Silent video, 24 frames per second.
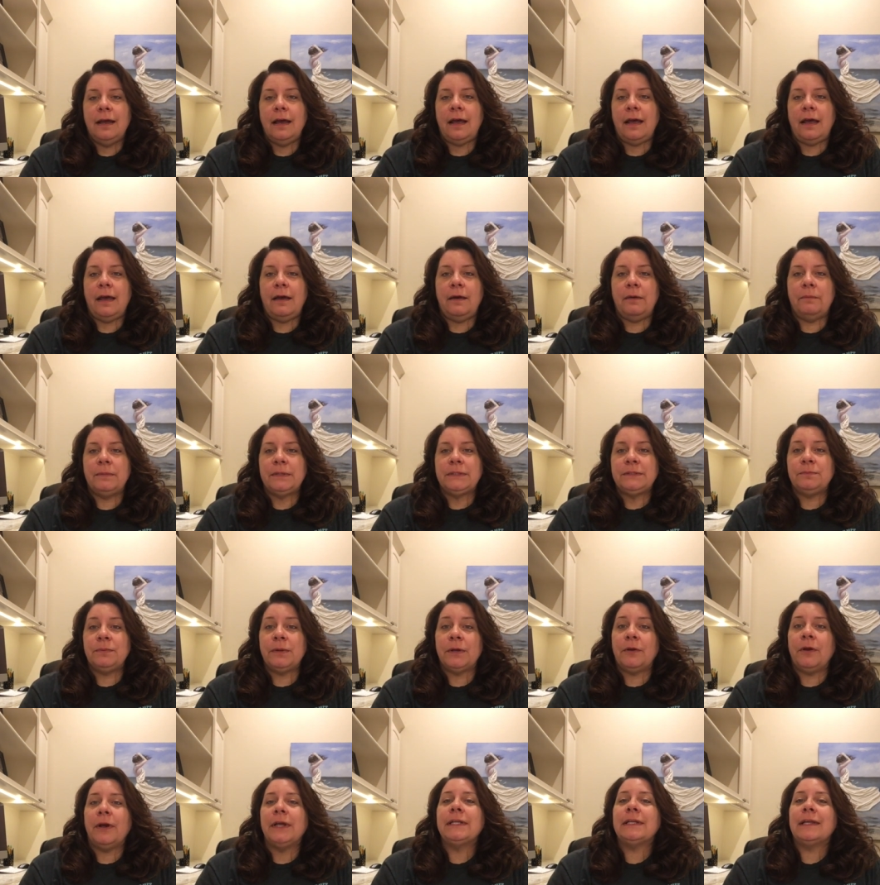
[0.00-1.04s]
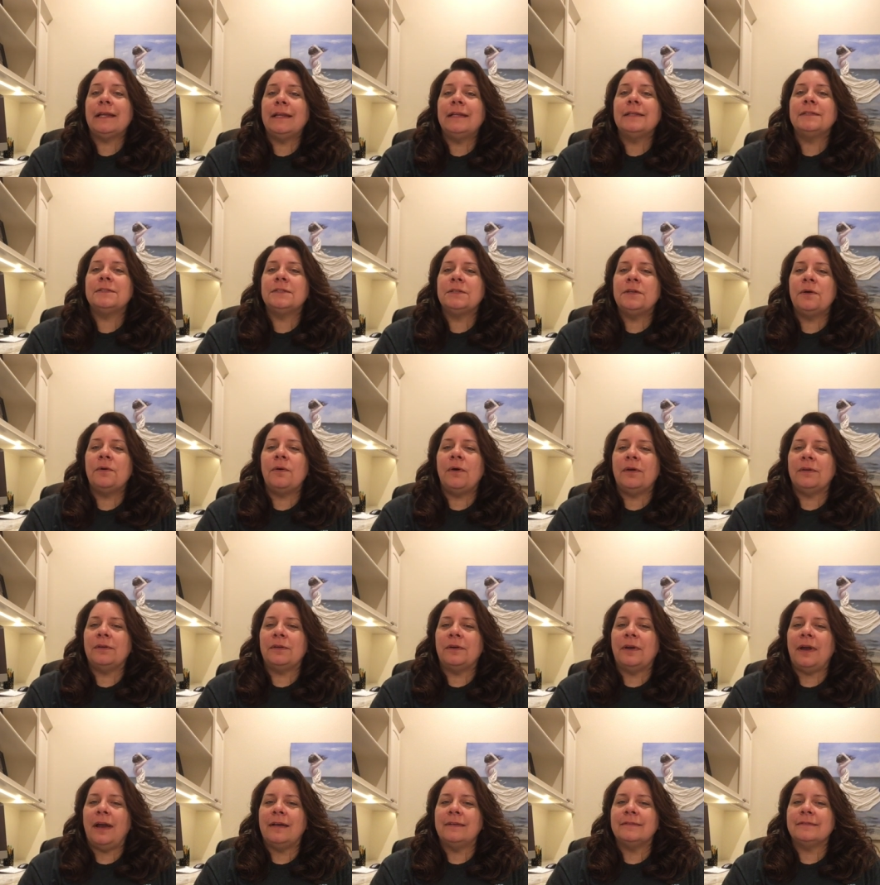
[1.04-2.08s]
Um, it's been great getting to know all you
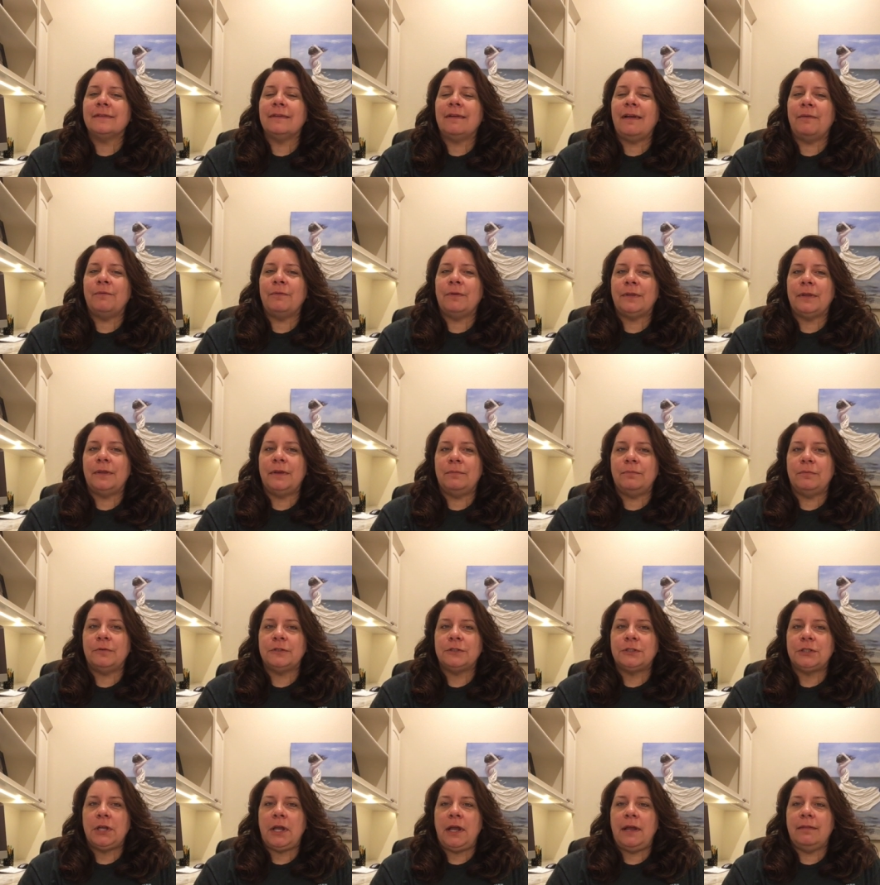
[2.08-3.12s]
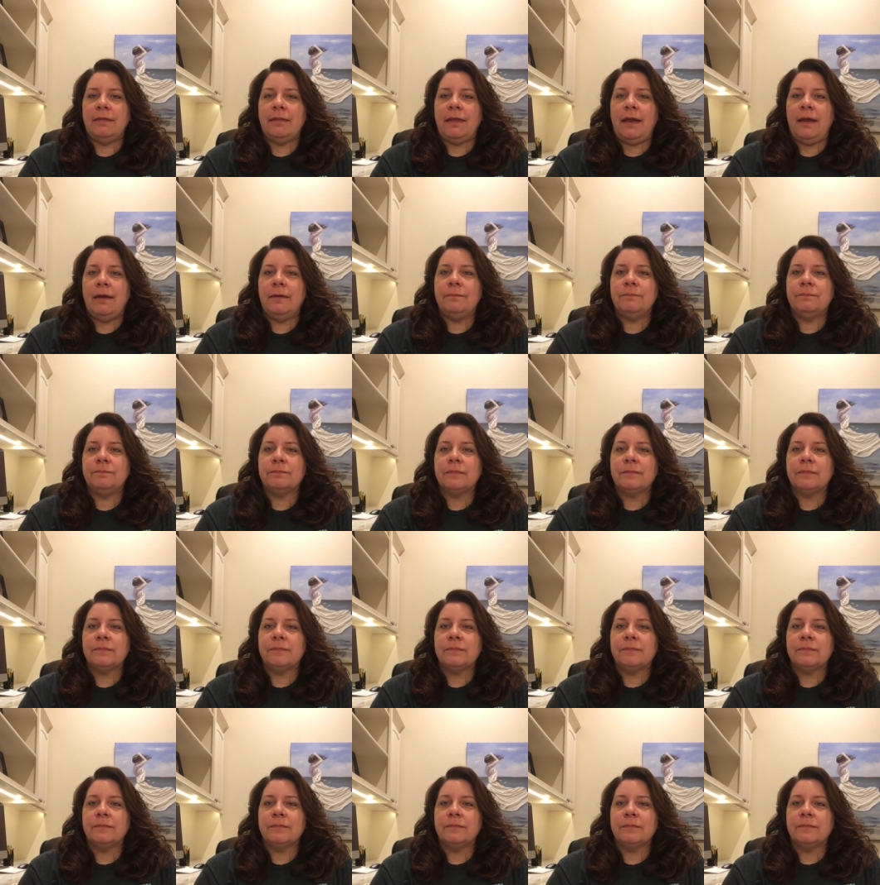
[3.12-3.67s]
guys and I really appreciate that.